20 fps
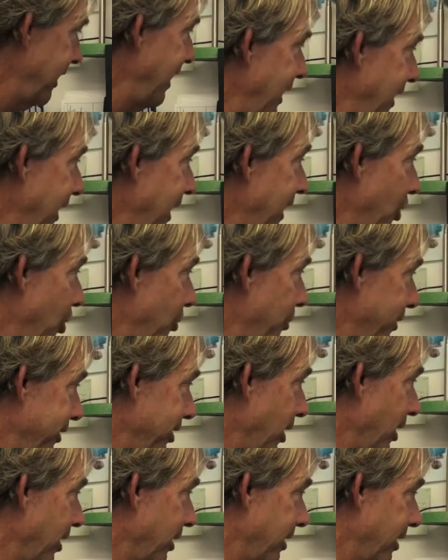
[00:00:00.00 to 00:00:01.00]
got a lot of open
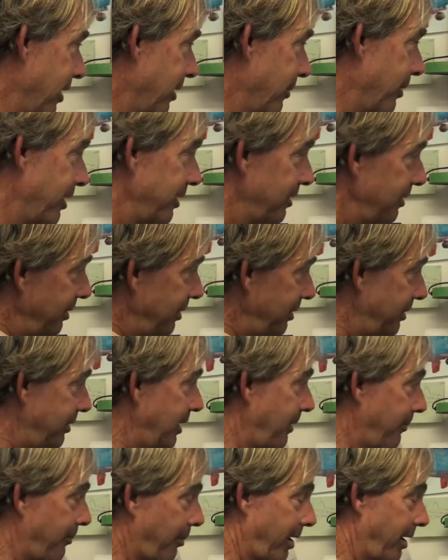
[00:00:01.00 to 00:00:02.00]
yard there, but
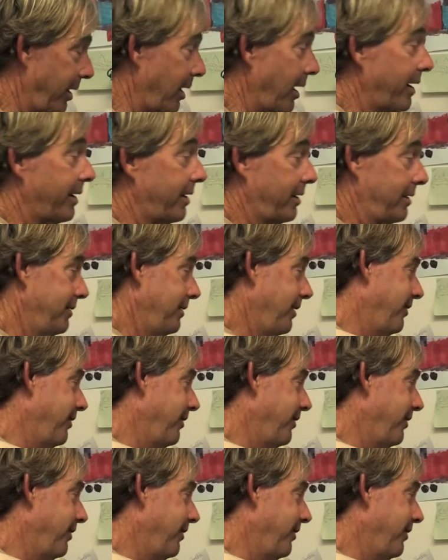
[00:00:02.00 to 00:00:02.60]
they probably like it.